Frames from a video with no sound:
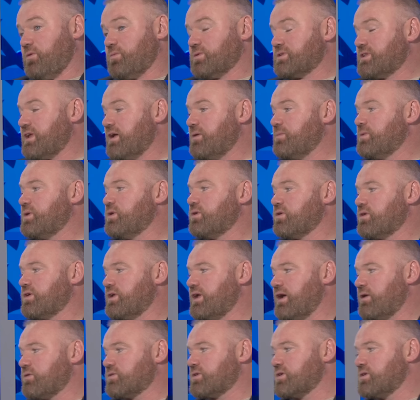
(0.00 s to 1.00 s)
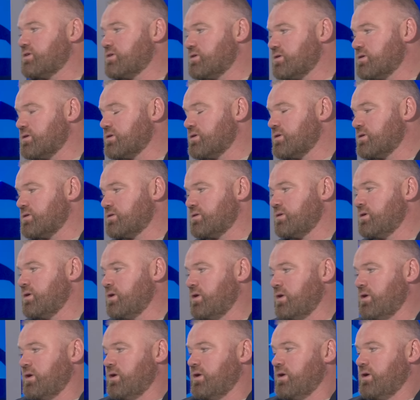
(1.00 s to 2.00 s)
But they'll be looking how they're
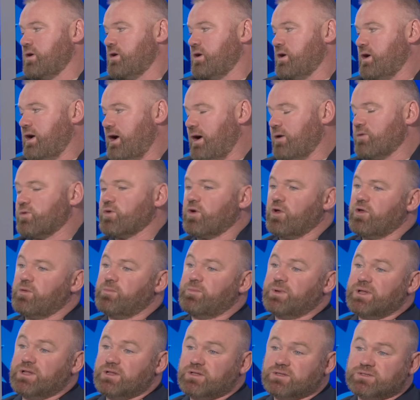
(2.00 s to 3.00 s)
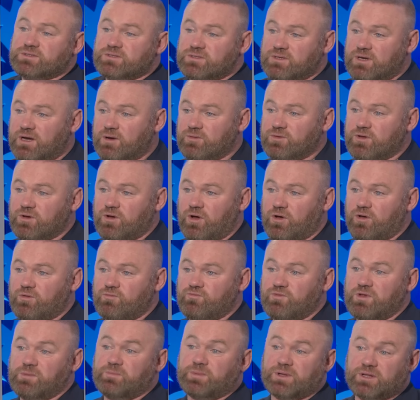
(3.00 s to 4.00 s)
going to build, how they're going to
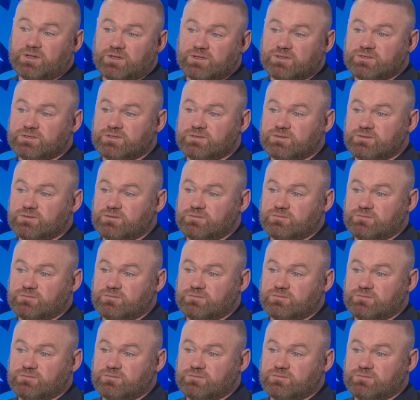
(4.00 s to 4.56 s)
rebuild,